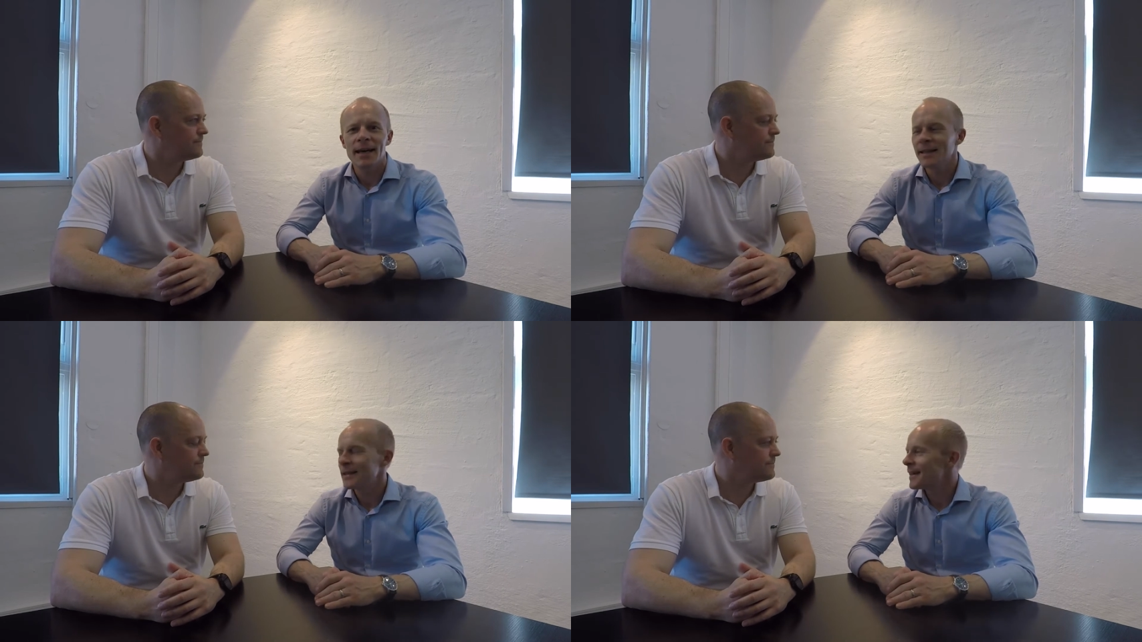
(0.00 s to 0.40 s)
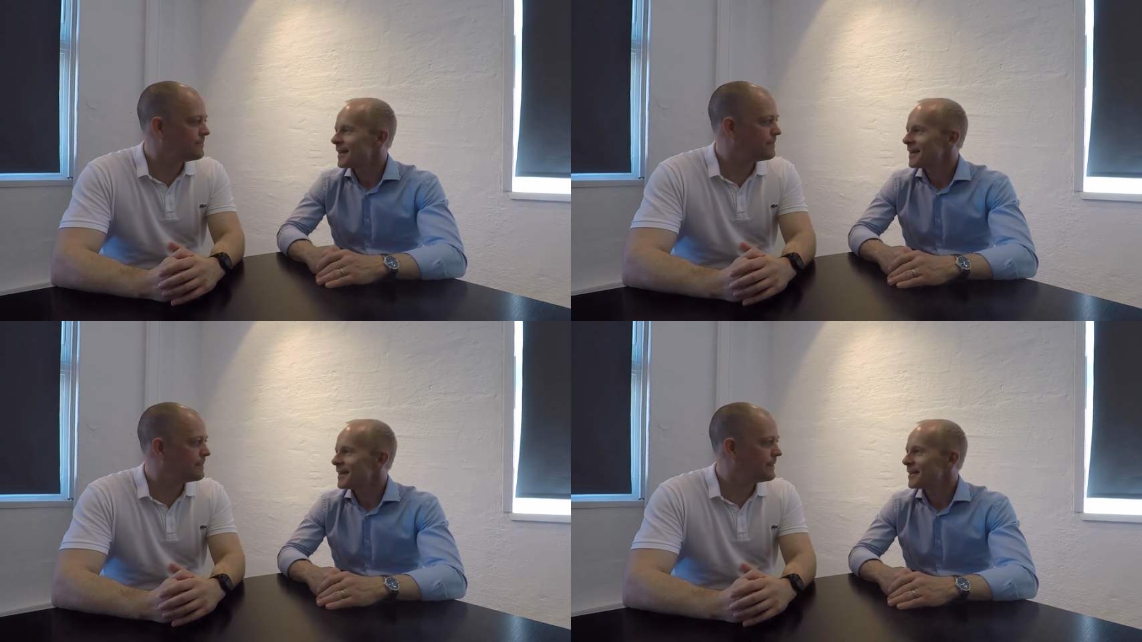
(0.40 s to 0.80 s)
Speaker 1: uh, and
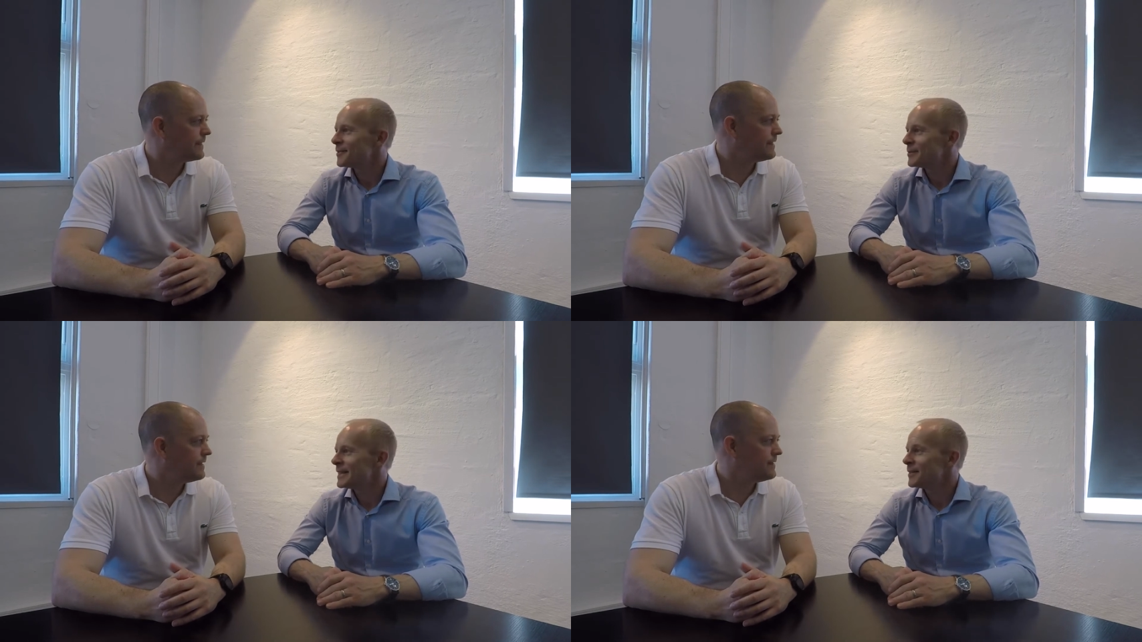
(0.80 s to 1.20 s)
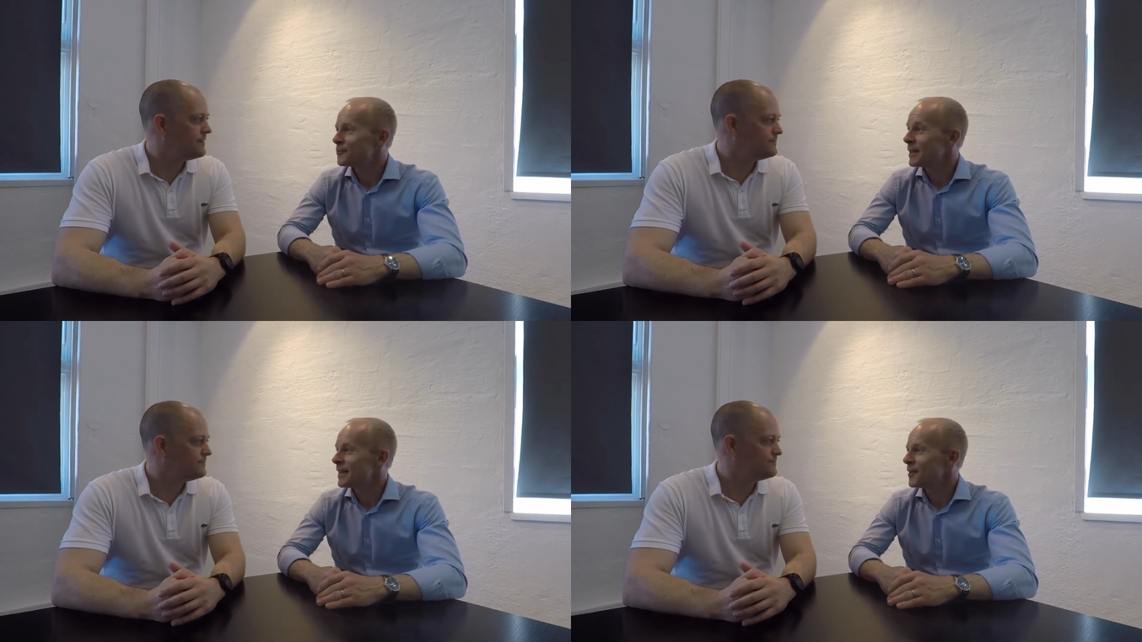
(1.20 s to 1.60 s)
uh, we
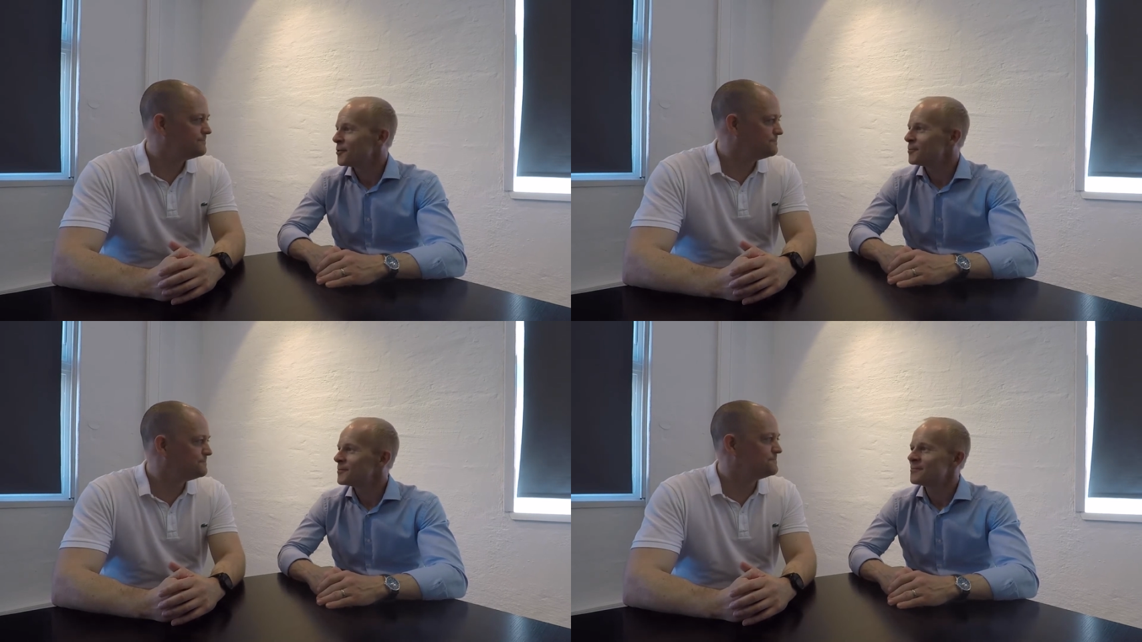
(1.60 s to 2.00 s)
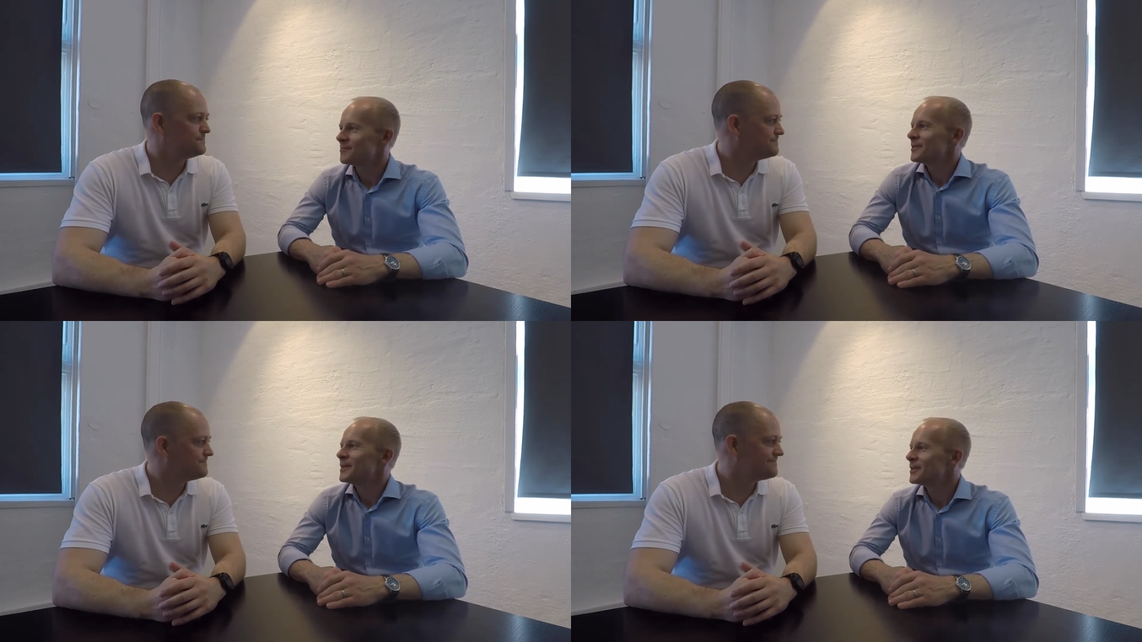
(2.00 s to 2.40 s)
didn't really know
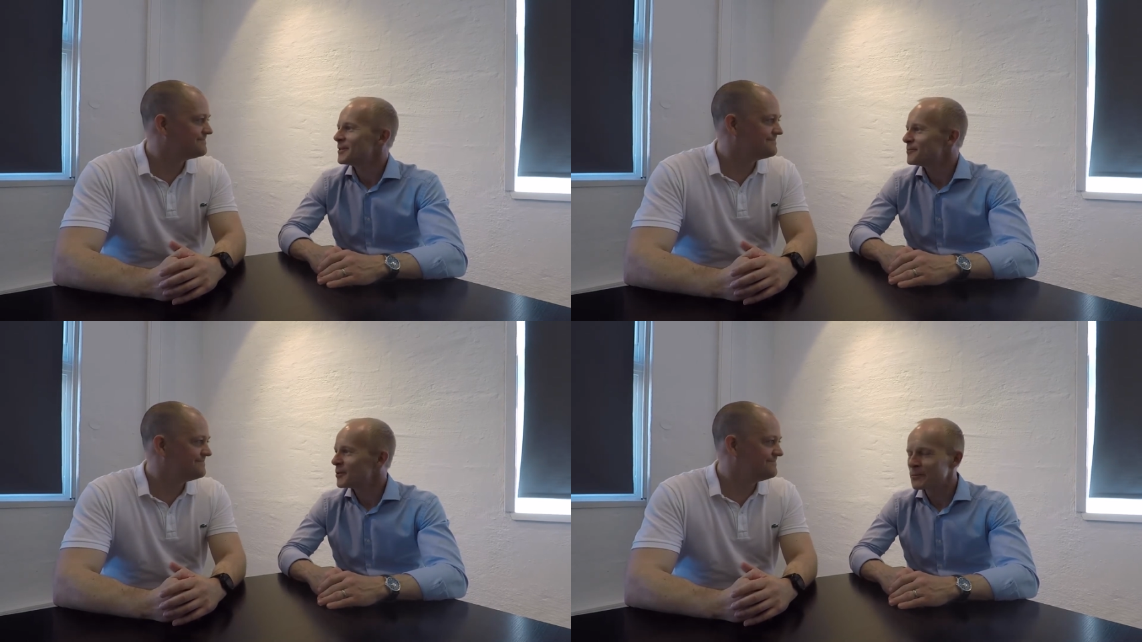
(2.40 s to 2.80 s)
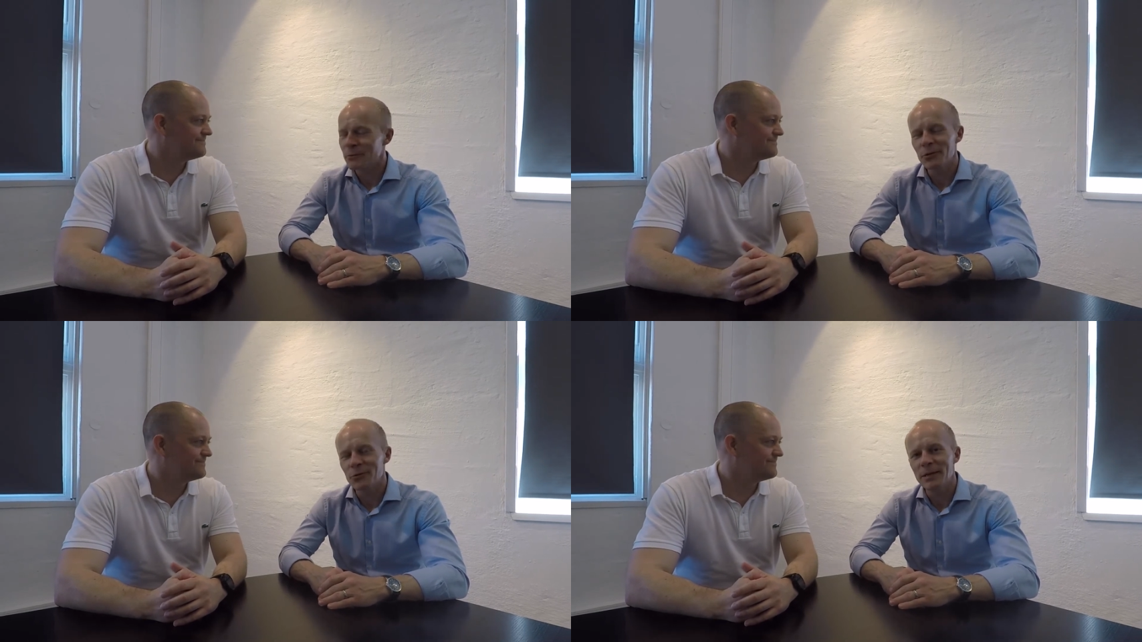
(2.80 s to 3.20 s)
uh, what we
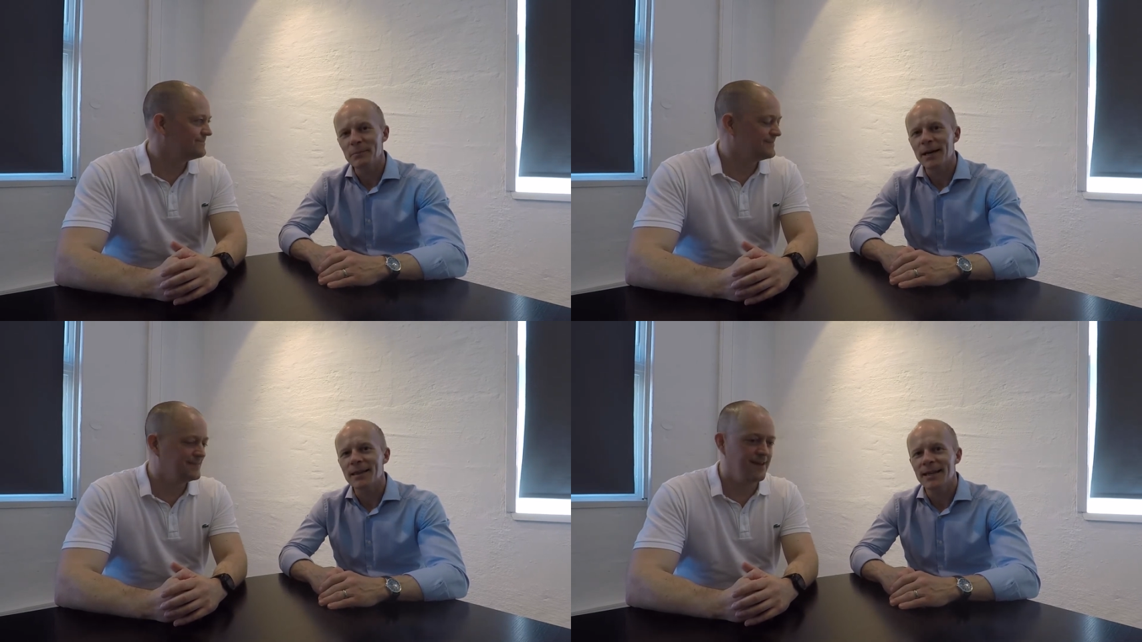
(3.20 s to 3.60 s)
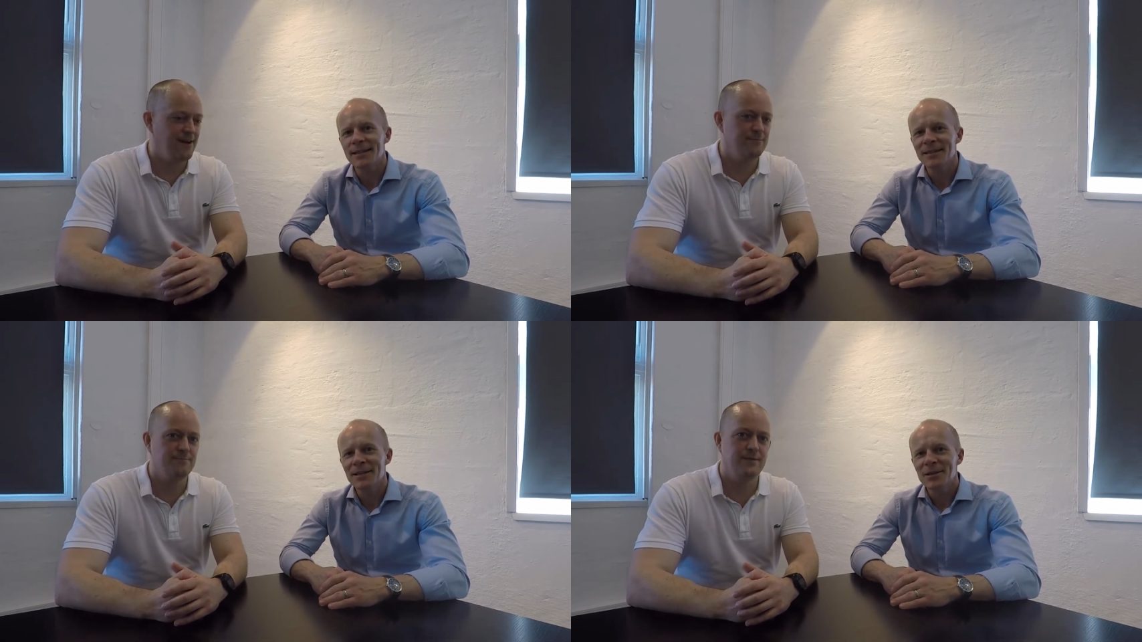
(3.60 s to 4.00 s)
were doing back then.